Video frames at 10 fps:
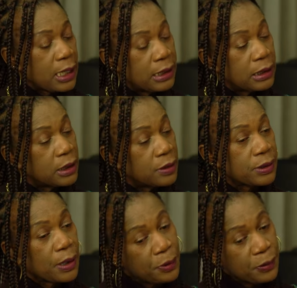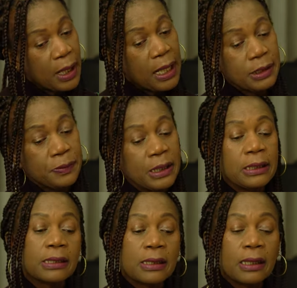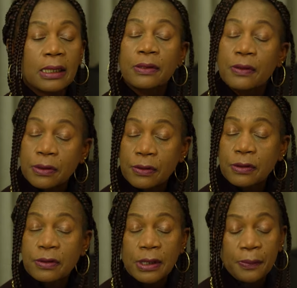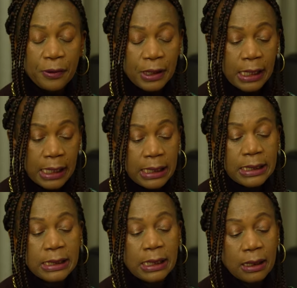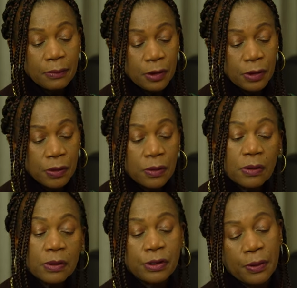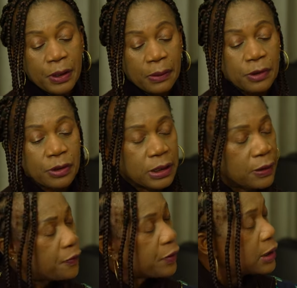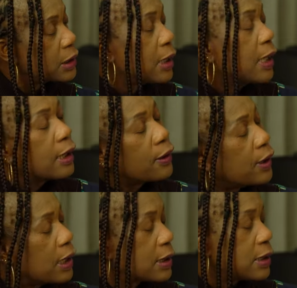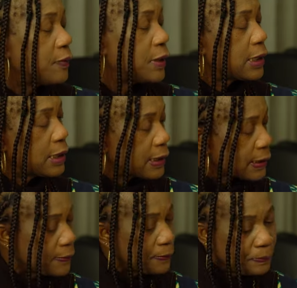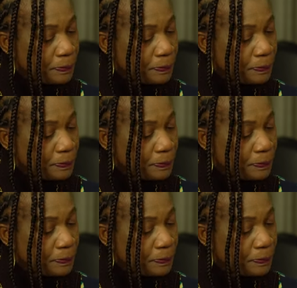I needed to support my husband and also to support the kids, take them to school, drop them to different, you know, activities.